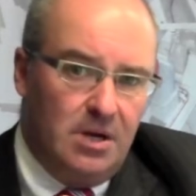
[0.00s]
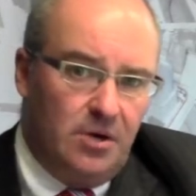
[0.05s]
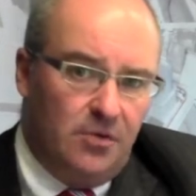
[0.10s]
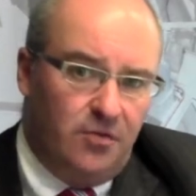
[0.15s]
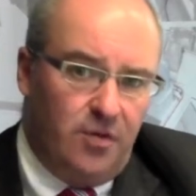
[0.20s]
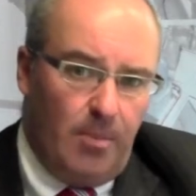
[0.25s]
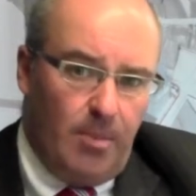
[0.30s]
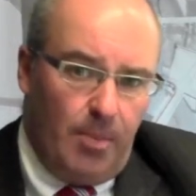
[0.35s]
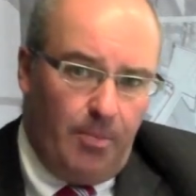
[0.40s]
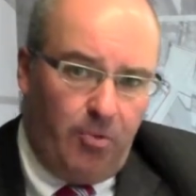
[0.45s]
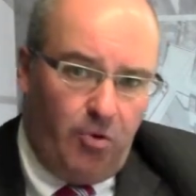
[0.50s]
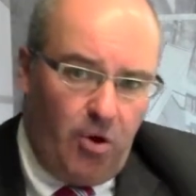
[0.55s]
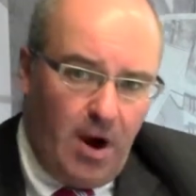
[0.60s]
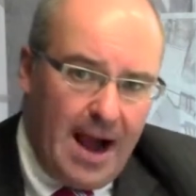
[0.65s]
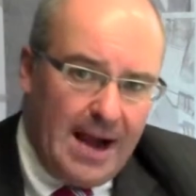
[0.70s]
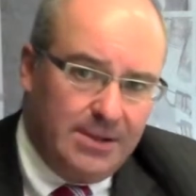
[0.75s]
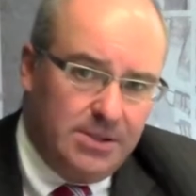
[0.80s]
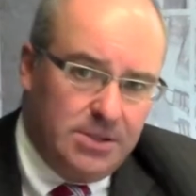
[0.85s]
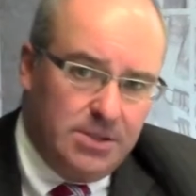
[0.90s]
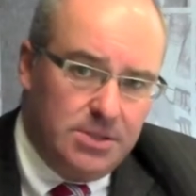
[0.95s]
from a
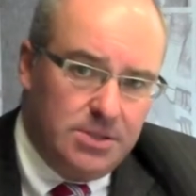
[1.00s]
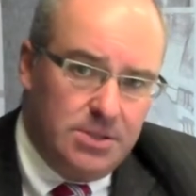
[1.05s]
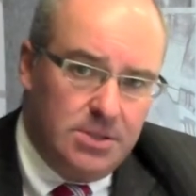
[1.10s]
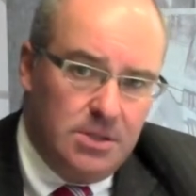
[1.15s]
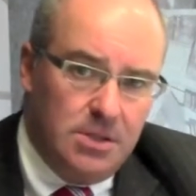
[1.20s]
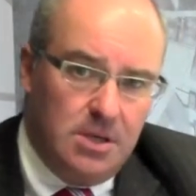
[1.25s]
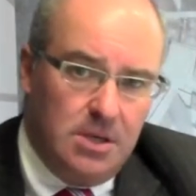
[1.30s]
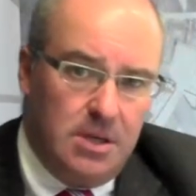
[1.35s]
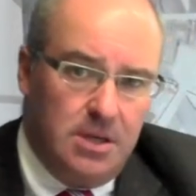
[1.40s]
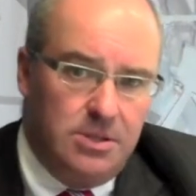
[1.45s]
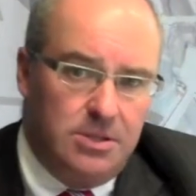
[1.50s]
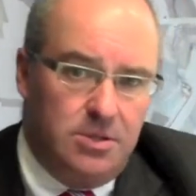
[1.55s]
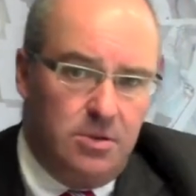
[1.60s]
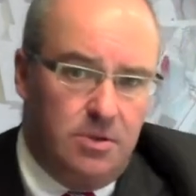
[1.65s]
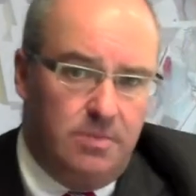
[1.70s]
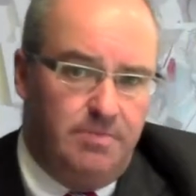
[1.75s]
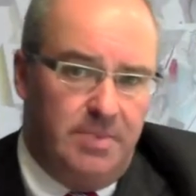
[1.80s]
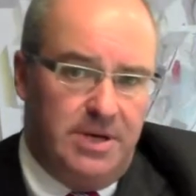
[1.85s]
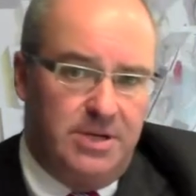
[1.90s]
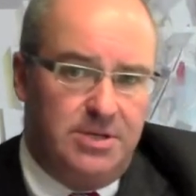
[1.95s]
practice to
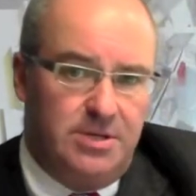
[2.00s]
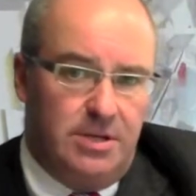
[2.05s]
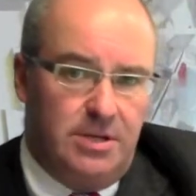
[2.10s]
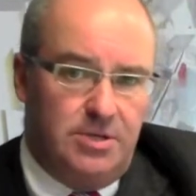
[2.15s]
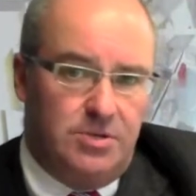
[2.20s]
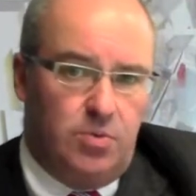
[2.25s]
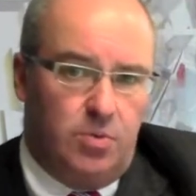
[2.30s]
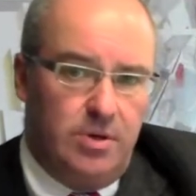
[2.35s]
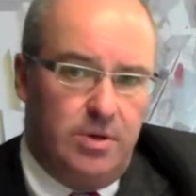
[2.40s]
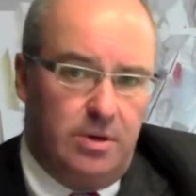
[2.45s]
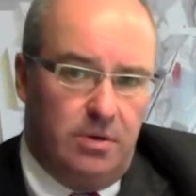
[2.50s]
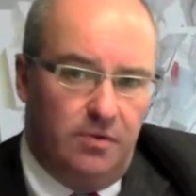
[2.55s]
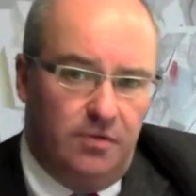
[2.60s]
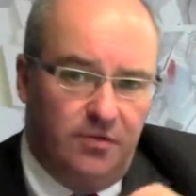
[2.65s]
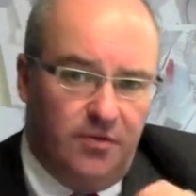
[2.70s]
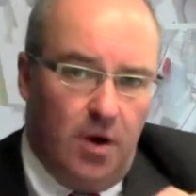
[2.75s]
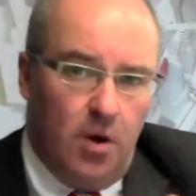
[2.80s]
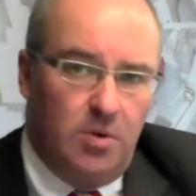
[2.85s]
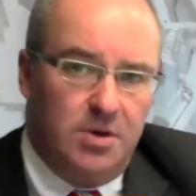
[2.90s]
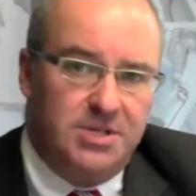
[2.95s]
a business where you can
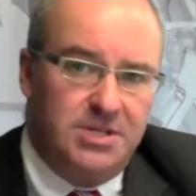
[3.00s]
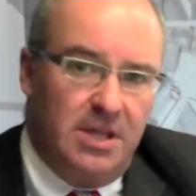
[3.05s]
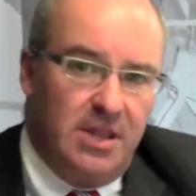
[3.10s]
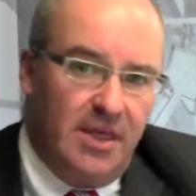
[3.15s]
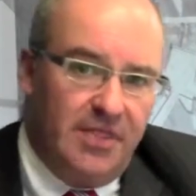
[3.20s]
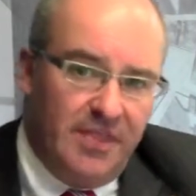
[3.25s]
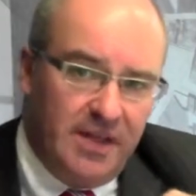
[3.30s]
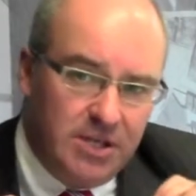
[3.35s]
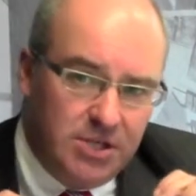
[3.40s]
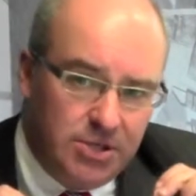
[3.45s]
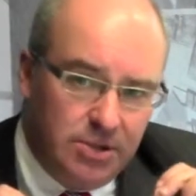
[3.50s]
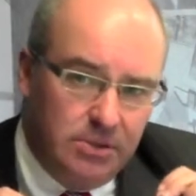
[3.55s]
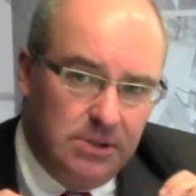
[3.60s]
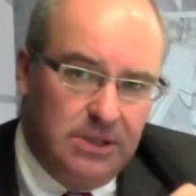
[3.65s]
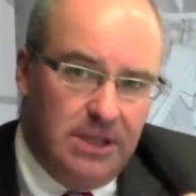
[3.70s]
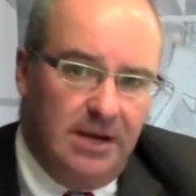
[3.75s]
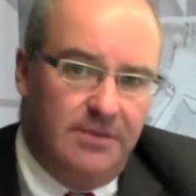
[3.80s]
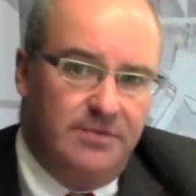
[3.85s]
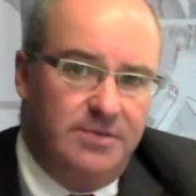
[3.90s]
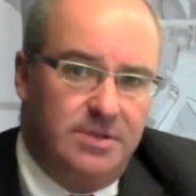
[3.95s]
focus on the things you
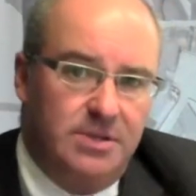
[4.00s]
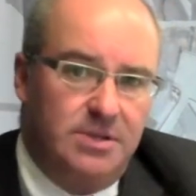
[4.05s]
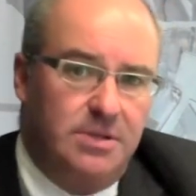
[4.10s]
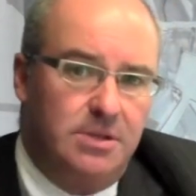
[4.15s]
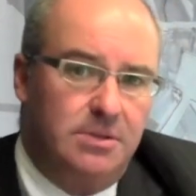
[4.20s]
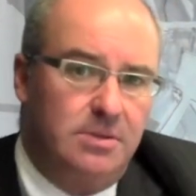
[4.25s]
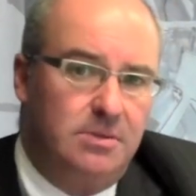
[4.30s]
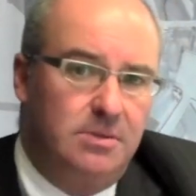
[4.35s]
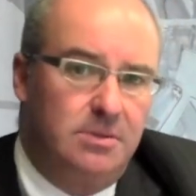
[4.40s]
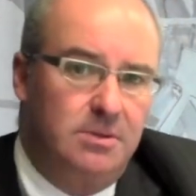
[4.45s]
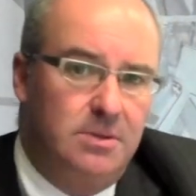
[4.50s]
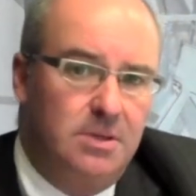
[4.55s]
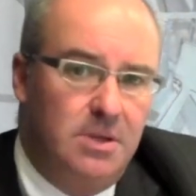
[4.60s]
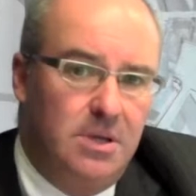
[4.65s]
love to do.